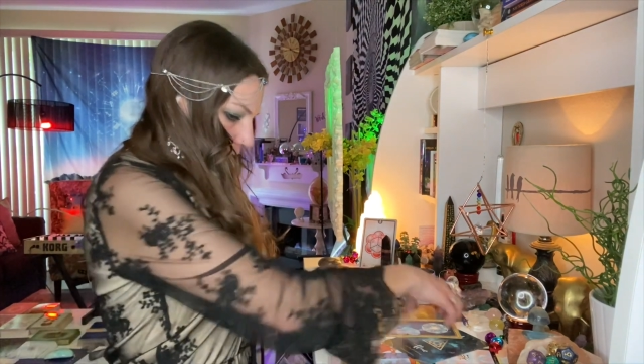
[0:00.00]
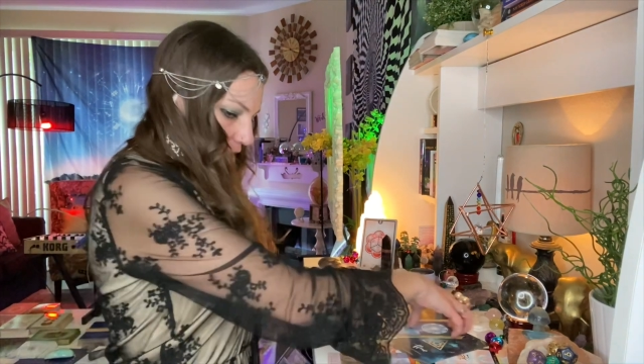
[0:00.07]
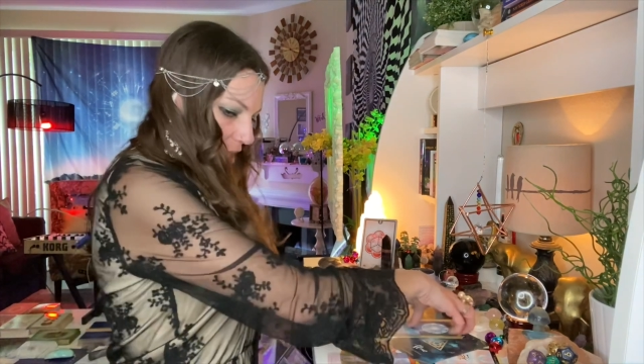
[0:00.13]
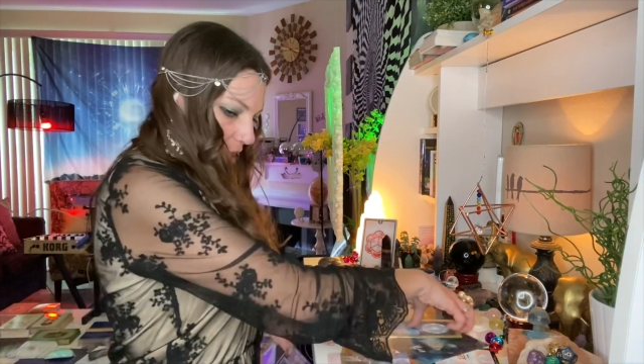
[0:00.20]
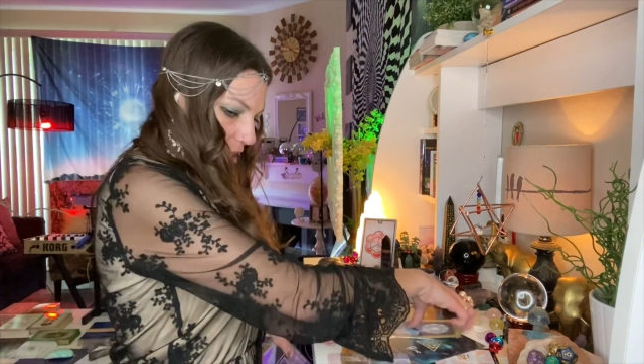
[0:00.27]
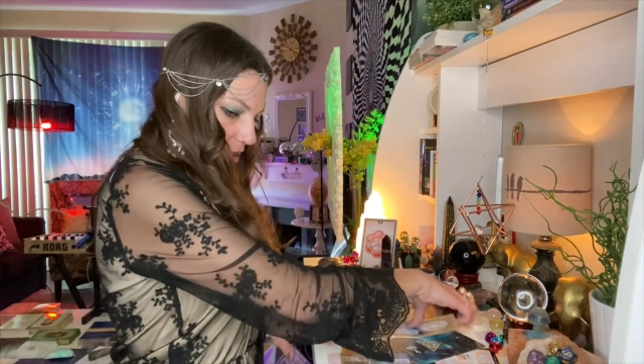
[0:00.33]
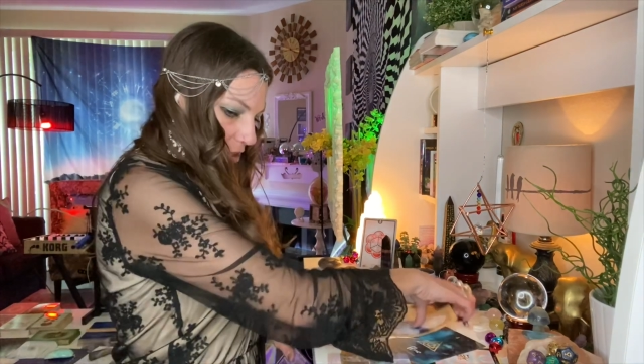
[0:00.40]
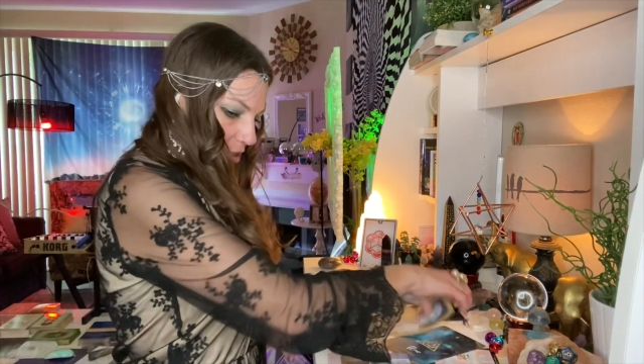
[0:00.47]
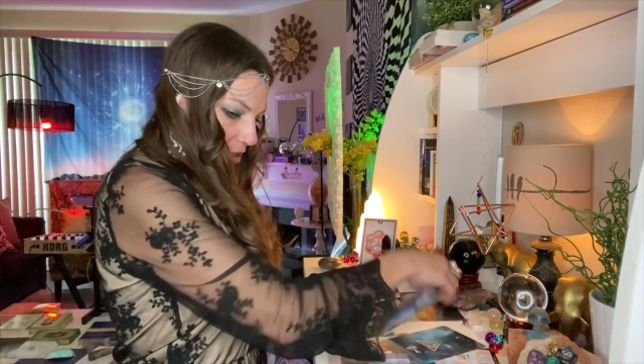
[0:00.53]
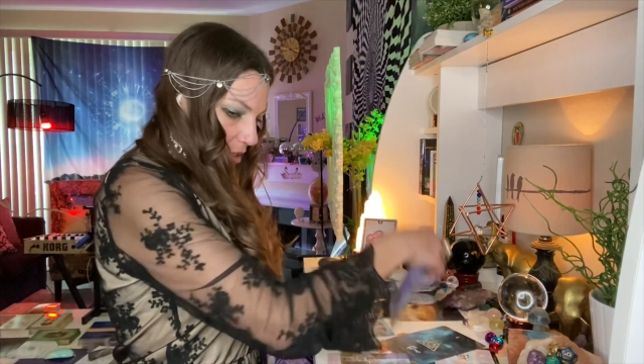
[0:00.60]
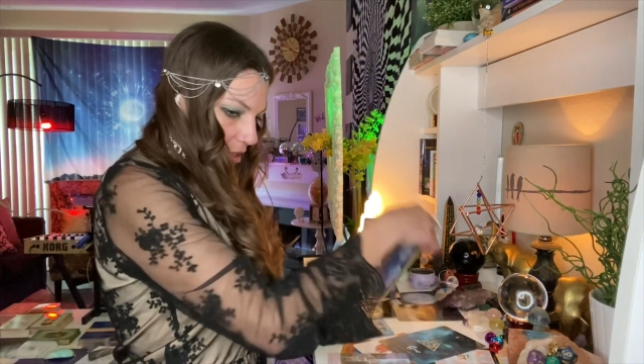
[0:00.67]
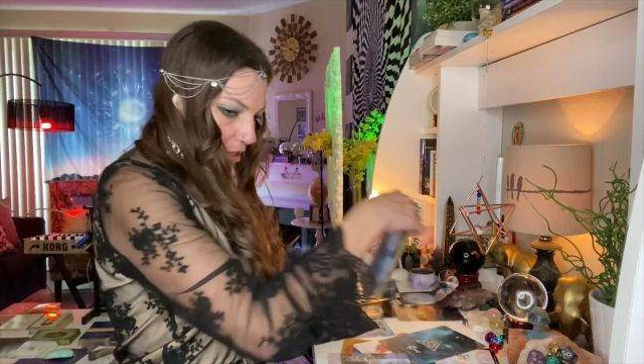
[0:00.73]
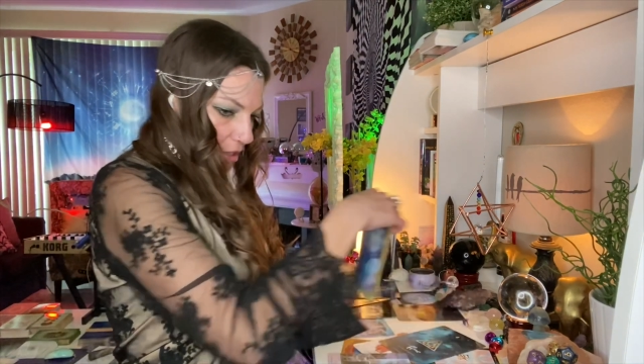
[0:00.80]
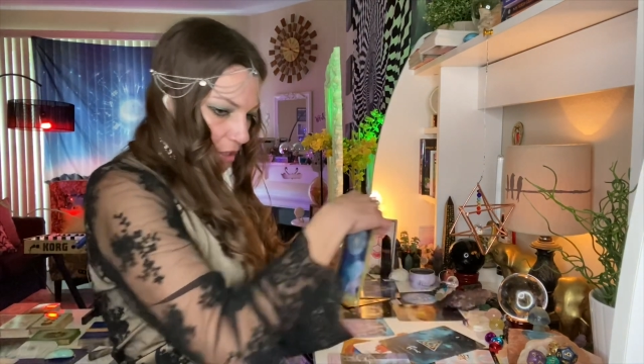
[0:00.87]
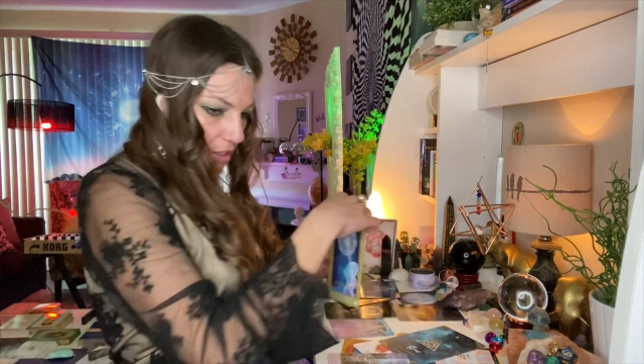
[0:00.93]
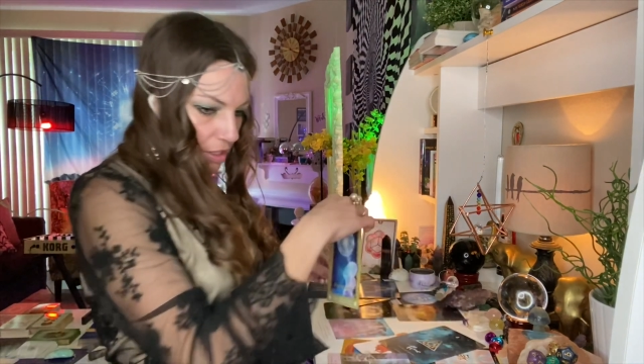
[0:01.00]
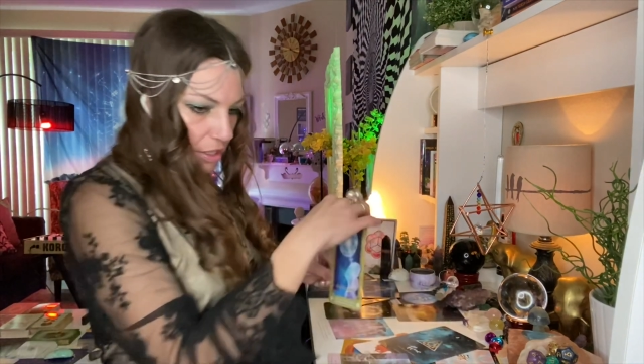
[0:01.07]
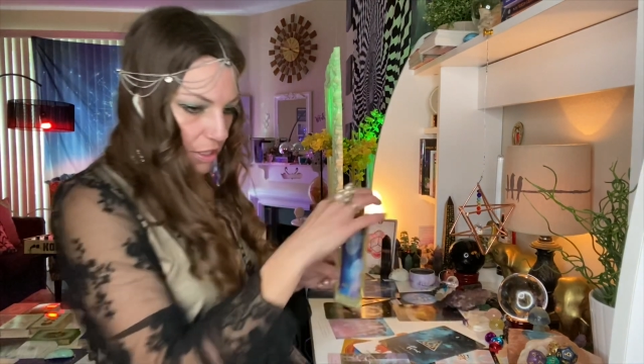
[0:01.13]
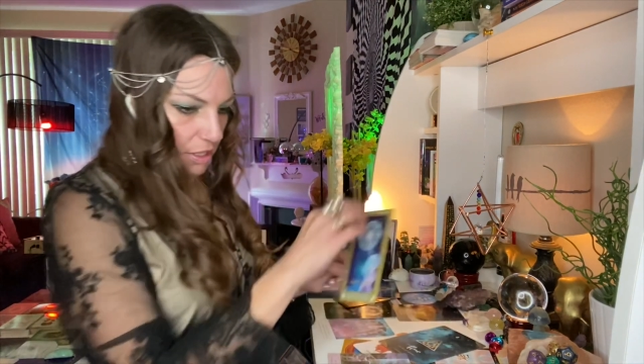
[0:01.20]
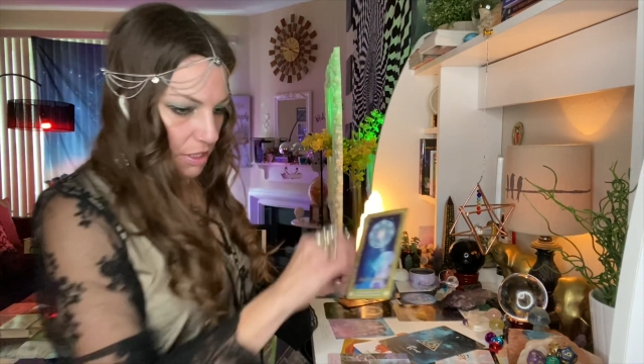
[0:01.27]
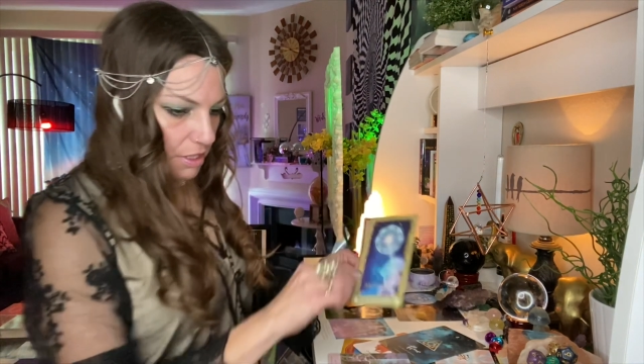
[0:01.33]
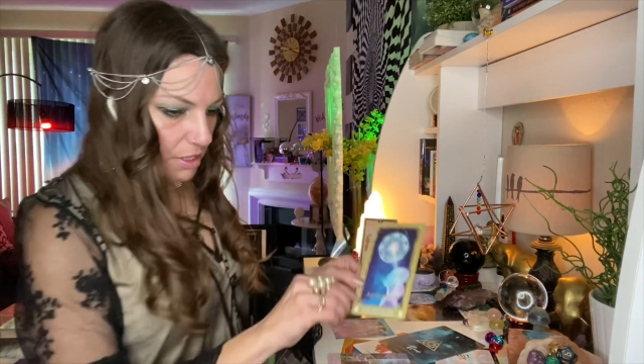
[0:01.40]
Okay, good, good, good, good,
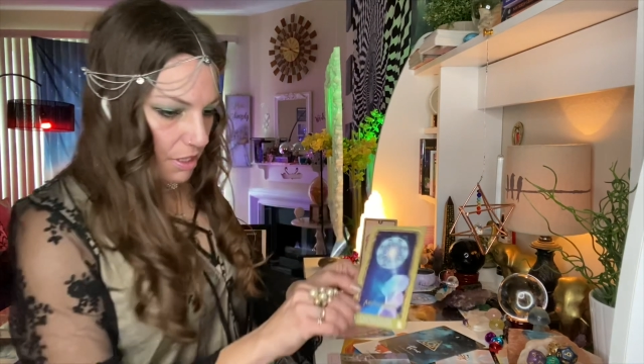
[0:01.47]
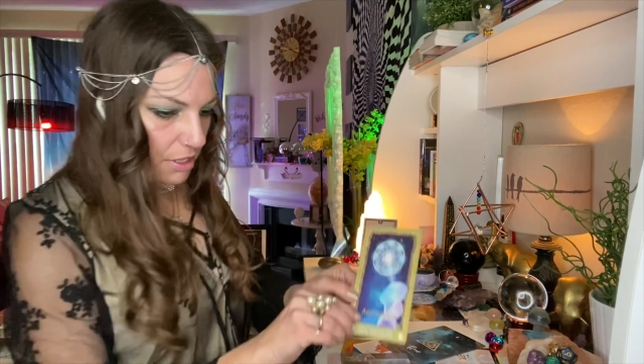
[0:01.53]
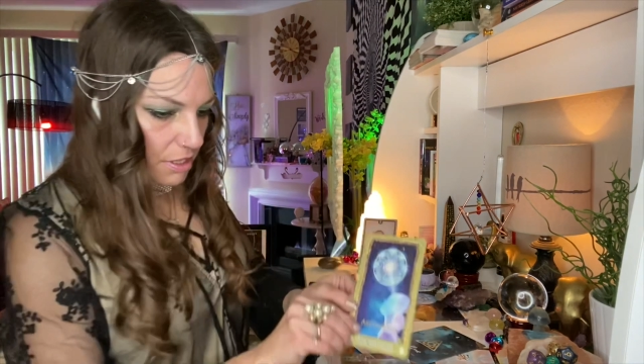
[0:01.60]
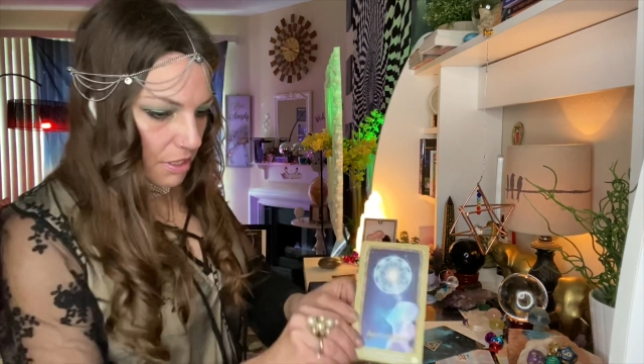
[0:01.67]
good.